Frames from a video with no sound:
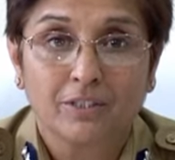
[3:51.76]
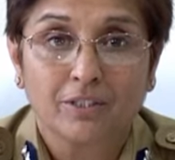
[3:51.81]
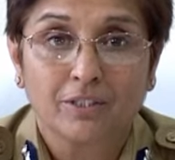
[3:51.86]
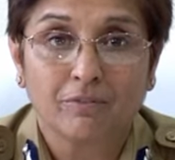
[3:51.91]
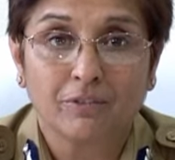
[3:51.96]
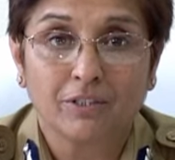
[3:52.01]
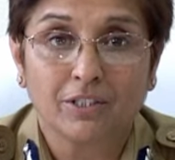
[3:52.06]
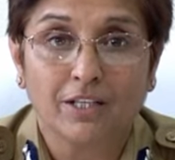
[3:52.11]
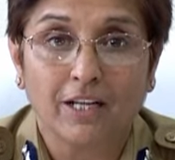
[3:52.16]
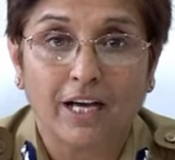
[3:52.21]

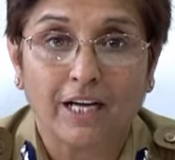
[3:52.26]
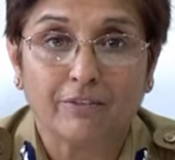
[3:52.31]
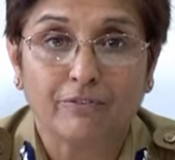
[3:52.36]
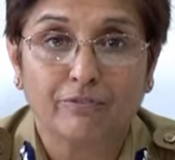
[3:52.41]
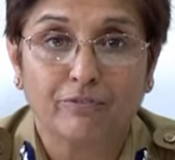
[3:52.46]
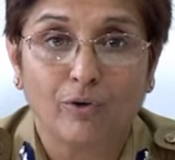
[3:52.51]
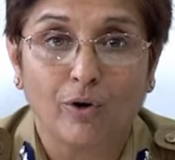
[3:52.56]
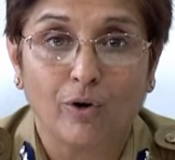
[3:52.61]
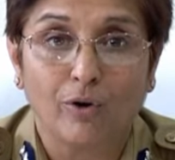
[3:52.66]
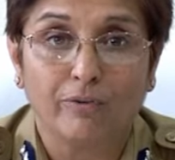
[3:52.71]
with a
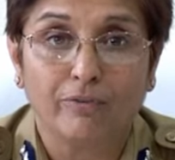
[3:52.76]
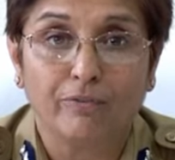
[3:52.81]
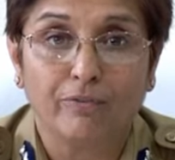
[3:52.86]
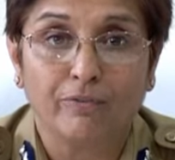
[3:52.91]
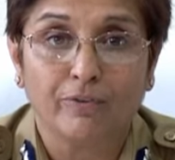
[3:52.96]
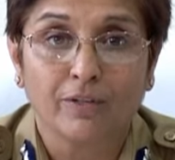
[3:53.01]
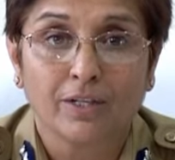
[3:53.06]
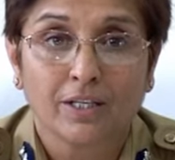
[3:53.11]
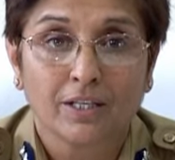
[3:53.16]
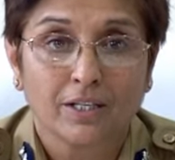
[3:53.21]
life of
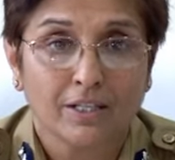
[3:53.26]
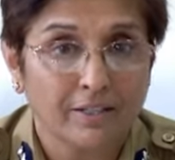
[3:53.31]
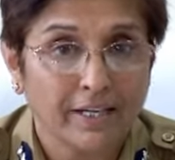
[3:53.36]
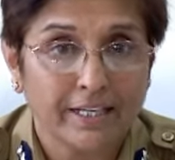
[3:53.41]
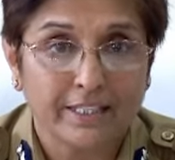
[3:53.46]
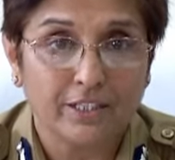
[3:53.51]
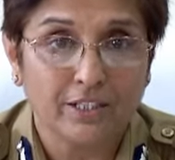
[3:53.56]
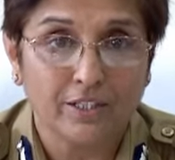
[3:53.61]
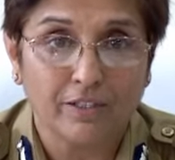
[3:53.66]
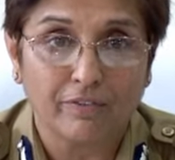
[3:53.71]

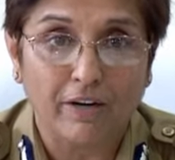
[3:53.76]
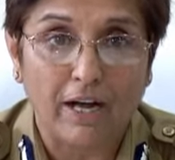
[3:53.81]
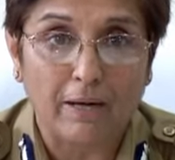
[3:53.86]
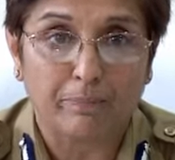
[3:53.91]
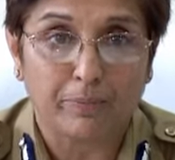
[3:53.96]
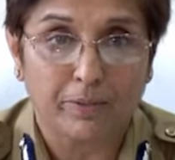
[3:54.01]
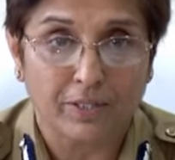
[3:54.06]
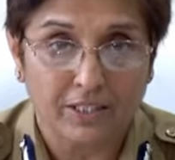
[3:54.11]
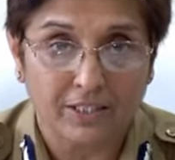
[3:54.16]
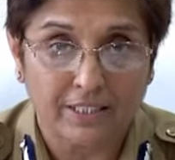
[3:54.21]
great deal of
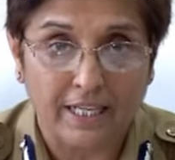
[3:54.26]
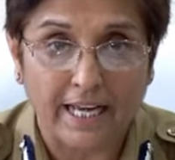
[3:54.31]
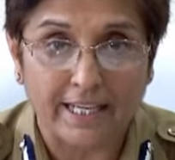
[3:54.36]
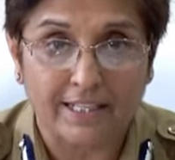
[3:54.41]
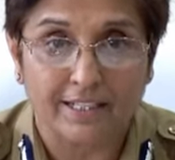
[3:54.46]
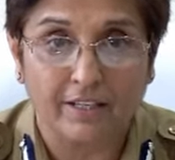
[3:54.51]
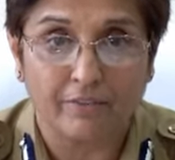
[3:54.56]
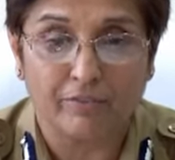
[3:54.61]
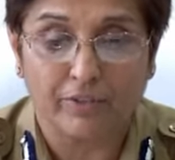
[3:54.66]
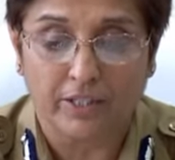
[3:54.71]
happiness
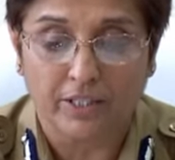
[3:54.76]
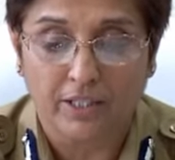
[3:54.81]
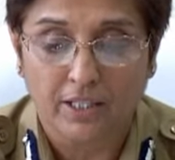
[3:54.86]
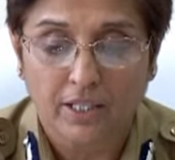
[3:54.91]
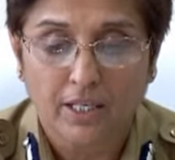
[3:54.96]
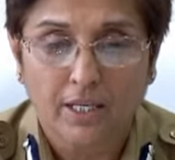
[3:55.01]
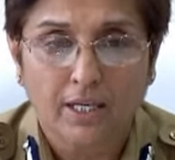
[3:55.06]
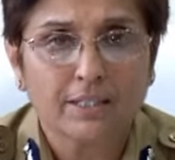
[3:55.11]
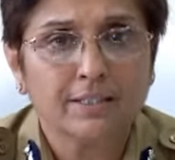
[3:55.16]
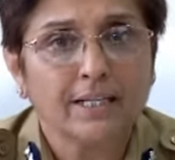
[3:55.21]
and giving.
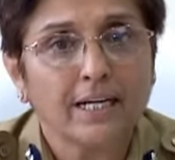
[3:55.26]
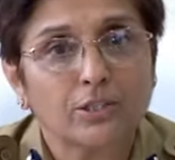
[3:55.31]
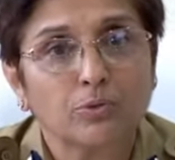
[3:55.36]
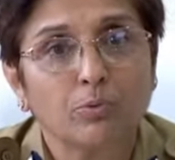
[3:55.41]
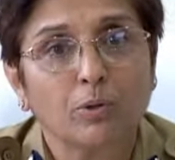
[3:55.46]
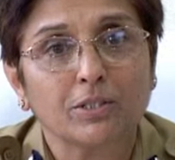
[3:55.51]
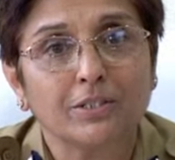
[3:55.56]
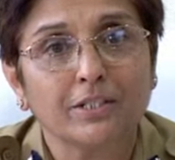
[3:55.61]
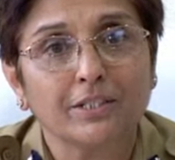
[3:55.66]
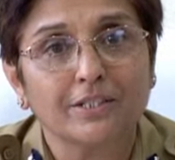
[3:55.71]
That's
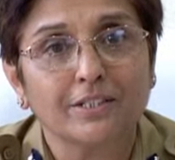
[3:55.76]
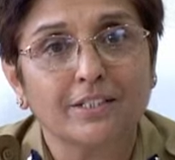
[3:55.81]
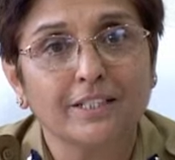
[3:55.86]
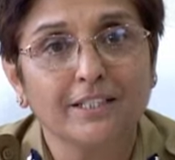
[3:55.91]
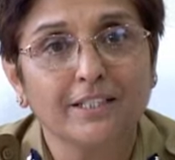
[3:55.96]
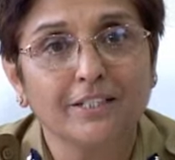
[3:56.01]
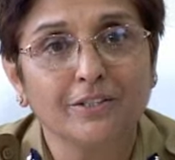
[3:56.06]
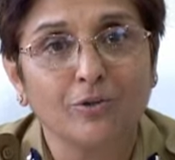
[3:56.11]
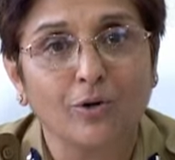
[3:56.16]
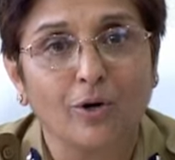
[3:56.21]
what the
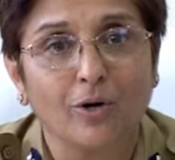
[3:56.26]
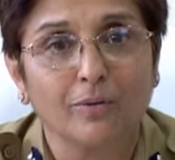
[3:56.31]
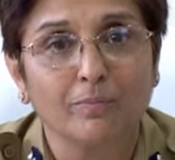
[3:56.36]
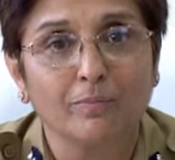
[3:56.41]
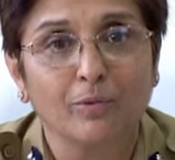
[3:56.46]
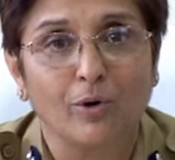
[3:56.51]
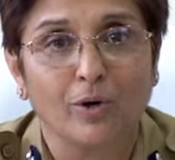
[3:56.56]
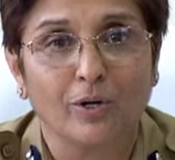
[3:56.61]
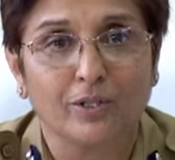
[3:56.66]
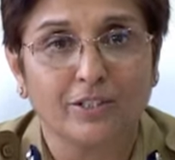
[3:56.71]

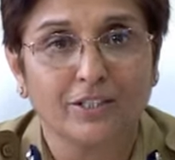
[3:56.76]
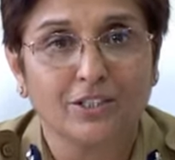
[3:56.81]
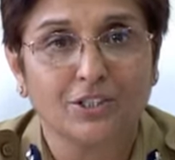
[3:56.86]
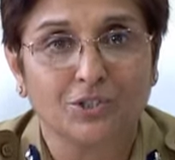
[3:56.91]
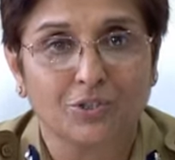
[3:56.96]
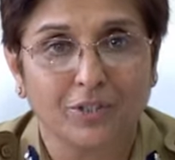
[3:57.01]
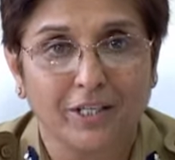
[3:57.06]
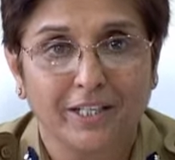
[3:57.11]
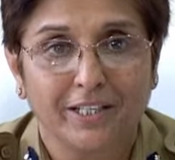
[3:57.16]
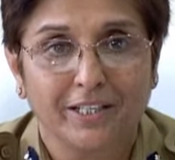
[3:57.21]
CD-ROM or this
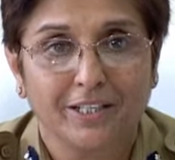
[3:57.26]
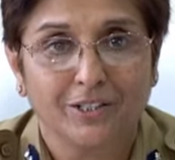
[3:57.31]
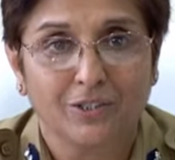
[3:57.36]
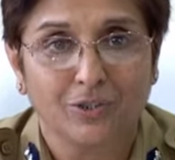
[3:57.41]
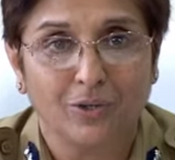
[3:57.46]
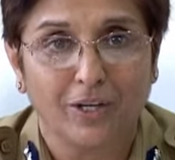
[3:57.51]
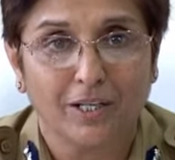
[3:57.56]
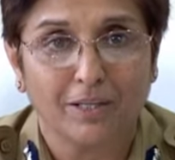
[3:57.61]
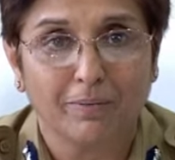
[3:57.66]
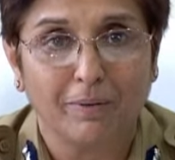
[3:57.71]
training is
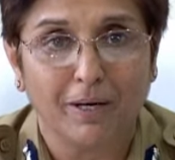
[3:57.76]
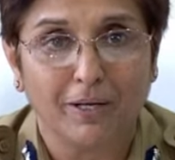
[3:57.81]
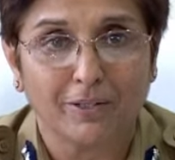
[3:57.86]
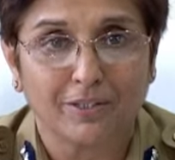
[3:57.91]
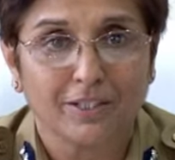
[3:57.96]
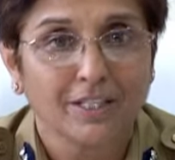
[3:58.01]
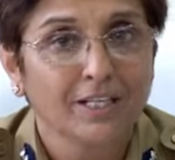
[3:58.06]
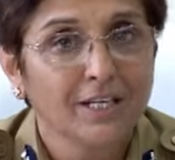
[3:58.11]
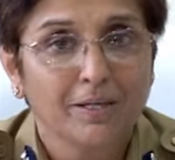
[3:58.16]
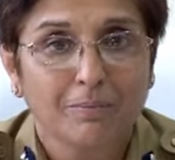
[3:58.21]
all
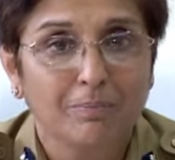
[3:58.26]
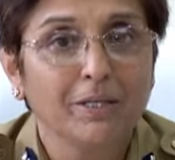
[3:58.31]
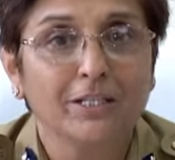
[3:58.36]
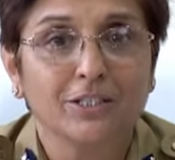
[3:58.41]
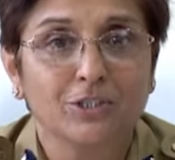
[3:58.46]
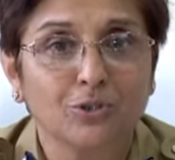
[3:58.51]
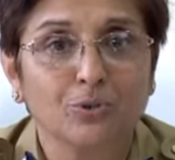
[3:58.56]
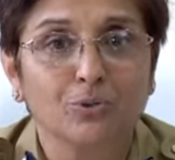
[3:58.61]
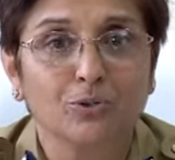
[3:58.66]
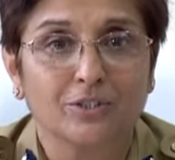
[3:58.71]
about.
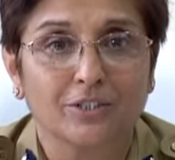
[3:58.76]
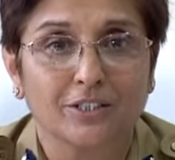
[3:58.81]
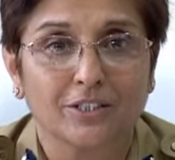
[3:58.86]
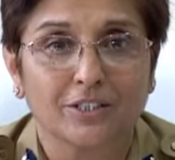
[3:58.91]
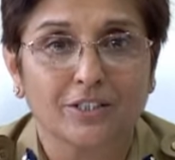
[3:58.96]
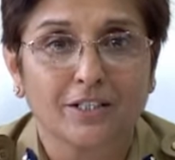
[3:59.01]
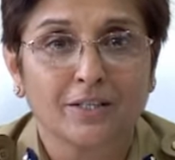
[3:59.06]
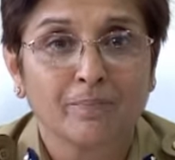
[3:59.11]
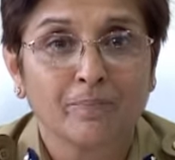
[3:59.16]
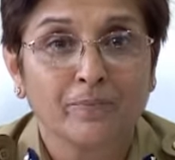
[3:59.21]
Please use
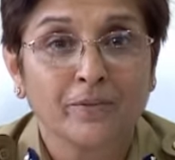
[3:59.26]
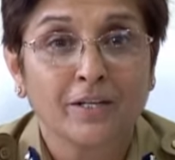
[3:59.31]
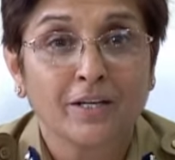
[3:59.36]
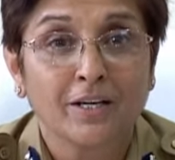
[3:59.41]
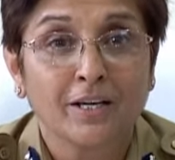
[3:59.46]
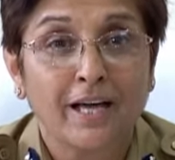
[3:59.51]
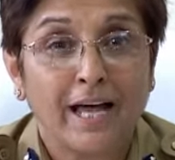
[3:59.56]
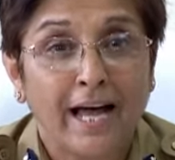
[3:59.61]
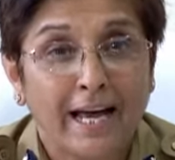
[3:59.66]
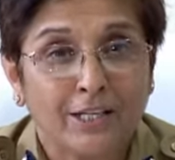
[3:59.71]
this
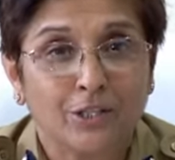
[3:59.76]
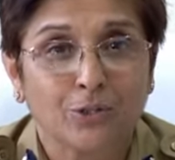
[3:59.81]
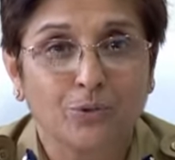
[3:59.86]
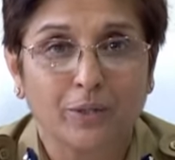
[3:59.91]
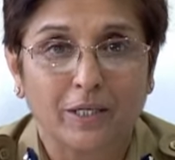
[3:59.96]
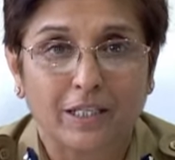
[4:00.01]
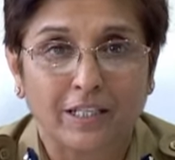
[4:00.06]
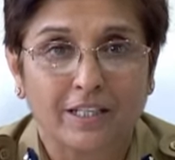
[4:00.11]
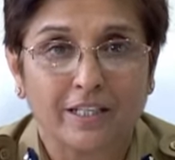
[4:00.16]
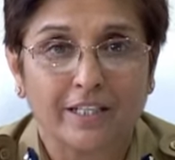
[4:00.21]

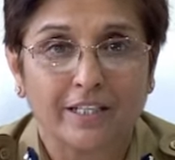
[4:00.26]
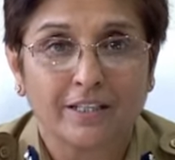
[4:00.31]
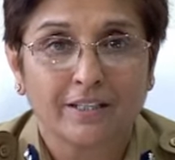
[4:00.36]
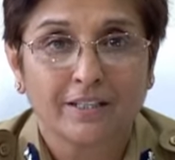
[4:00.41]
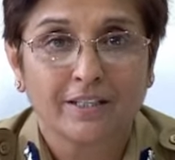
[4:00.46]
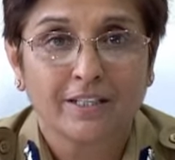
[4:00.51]
adequately.